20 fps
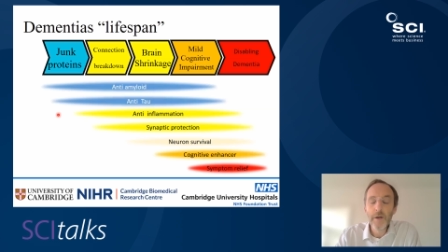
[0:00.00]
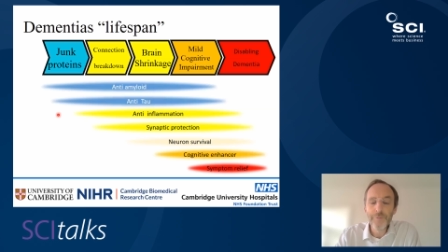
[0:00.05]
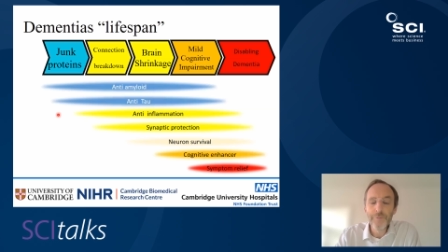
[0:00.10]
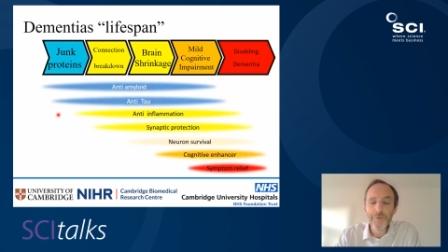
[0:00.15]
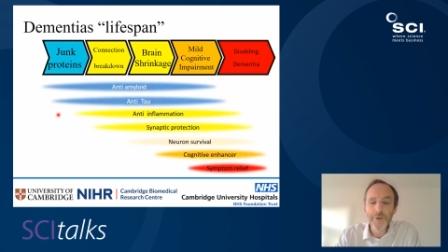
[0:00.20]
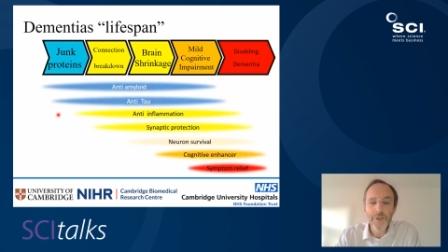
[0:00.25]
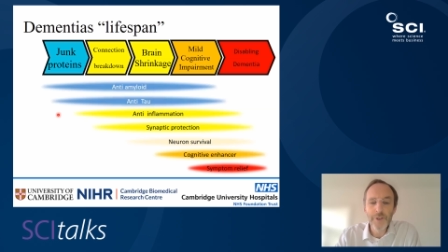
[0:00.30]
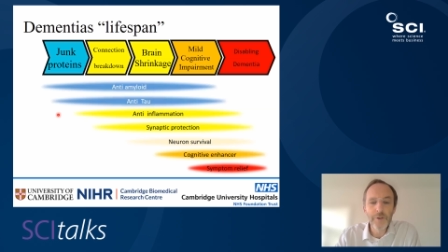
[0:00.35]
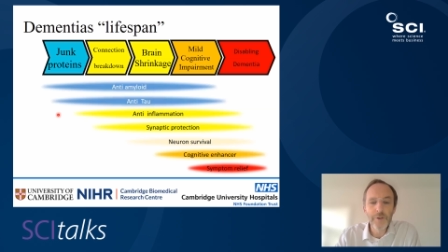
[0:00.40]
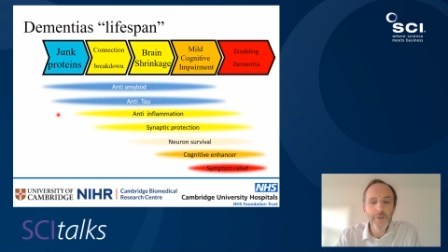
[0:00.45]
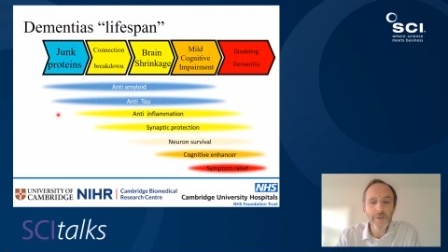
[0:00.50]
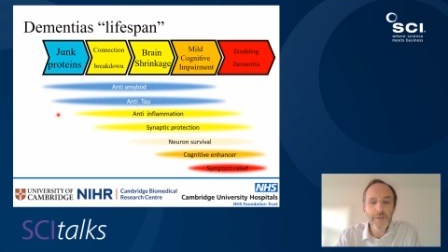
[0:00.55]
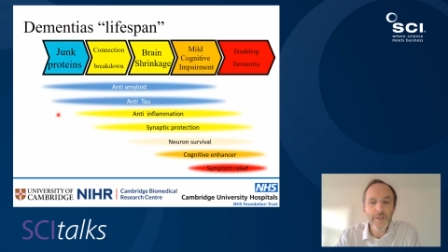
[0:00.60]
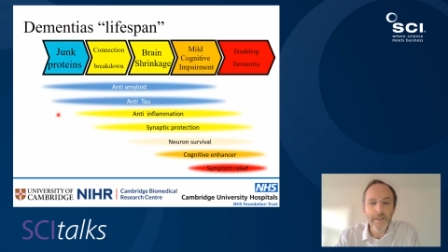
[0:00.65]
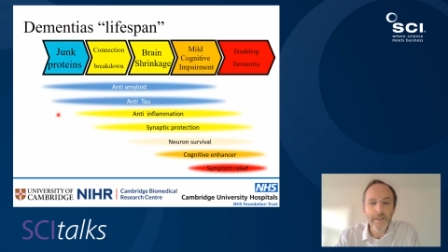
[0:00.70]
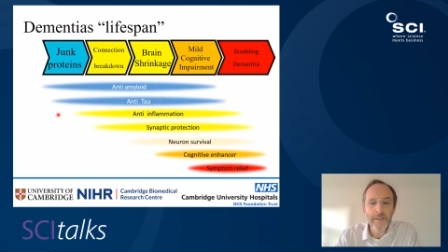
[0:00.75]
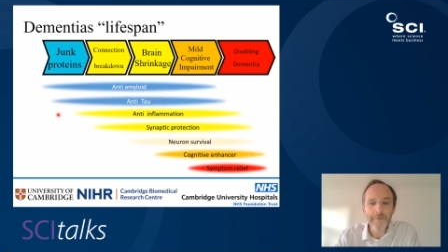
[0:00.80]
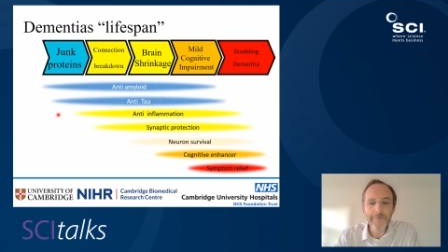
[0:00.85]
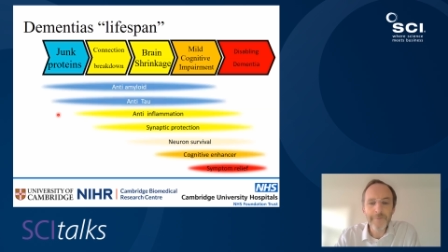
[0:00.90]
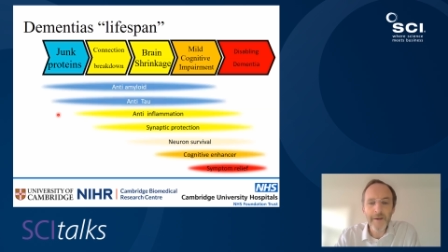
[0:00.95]
reducing
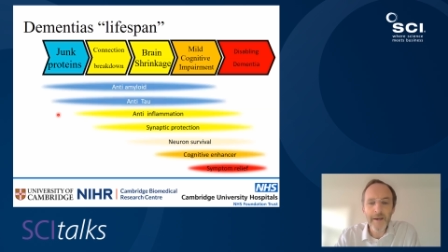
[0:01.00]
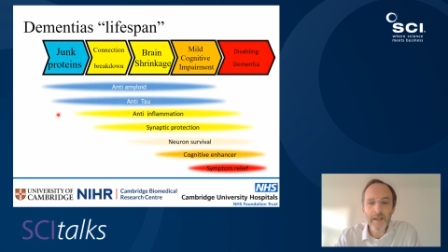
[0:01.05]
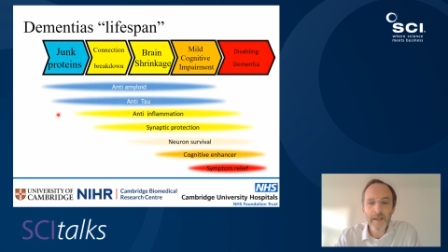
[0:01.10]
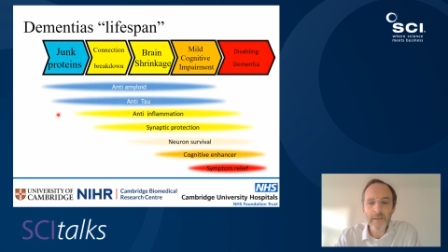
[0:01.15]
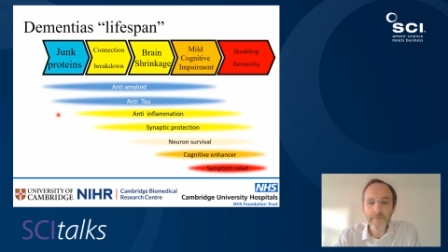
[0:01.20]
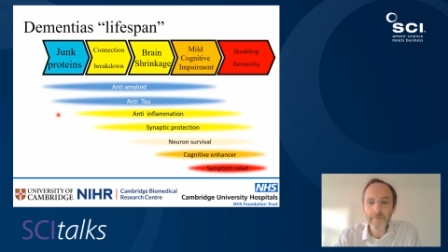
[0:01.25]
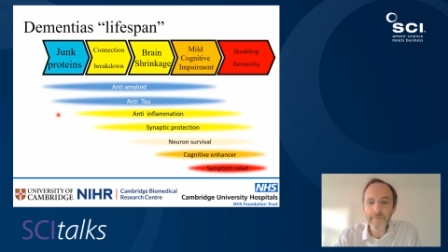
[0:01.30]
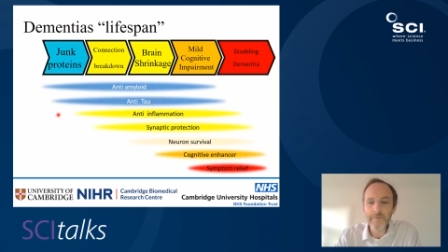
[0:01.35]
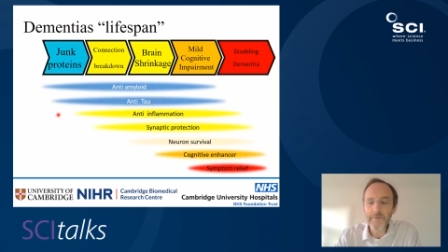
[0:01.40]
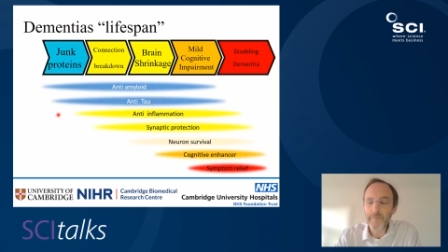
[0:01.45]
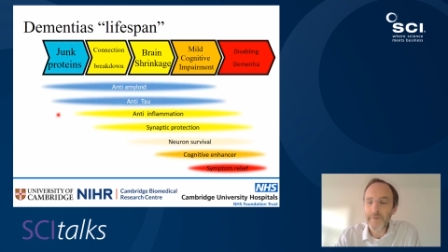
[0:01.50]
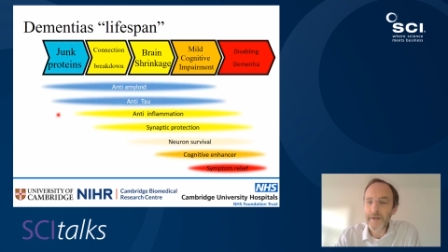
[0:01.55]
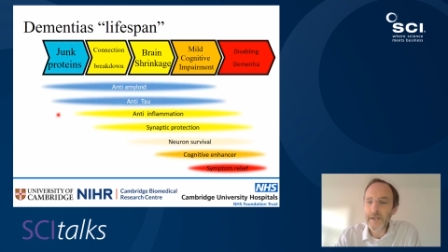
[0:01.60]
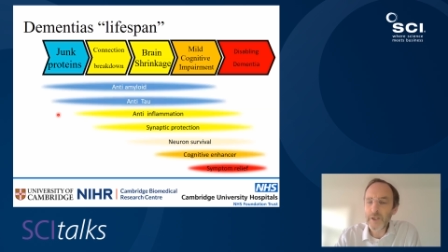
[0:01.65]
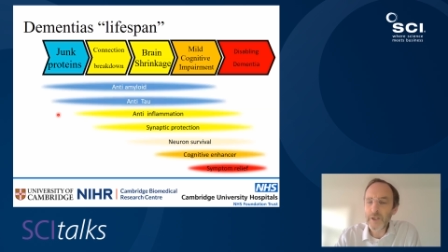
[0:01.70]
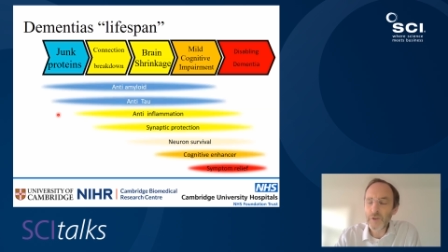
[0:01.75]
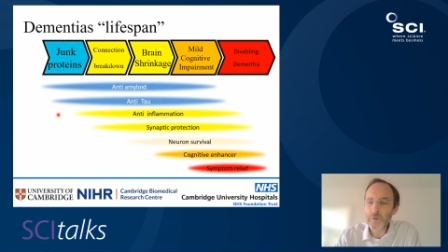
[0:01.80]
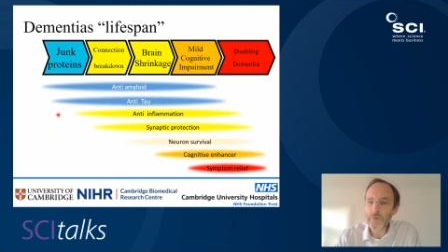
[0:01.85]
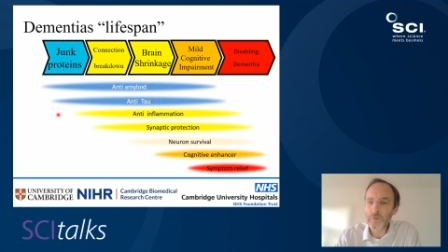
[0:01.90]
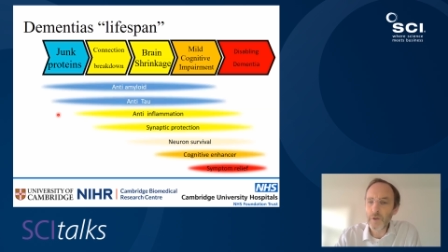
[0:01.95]
the effects of
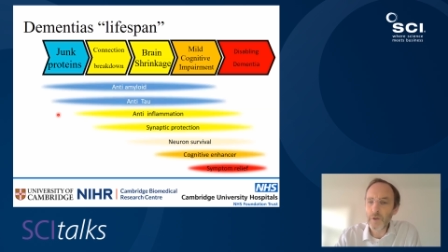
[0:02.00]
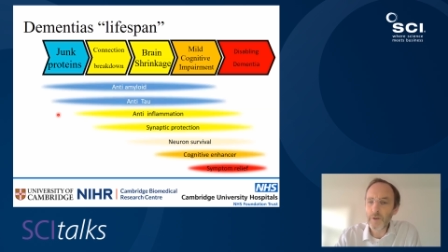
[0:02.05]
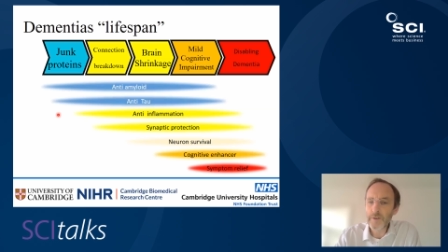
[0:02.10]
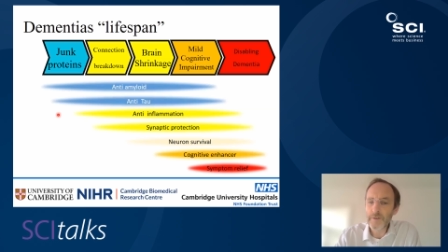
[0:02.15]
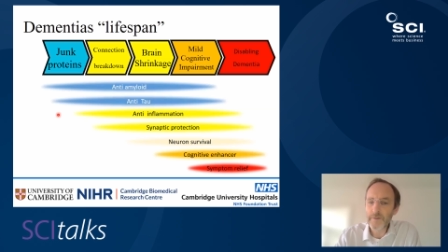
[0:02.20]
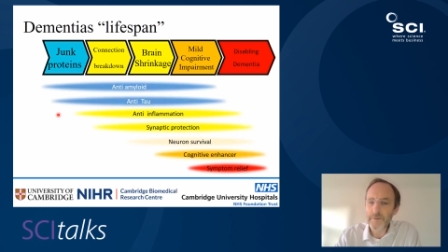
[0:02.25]
inflammation or loss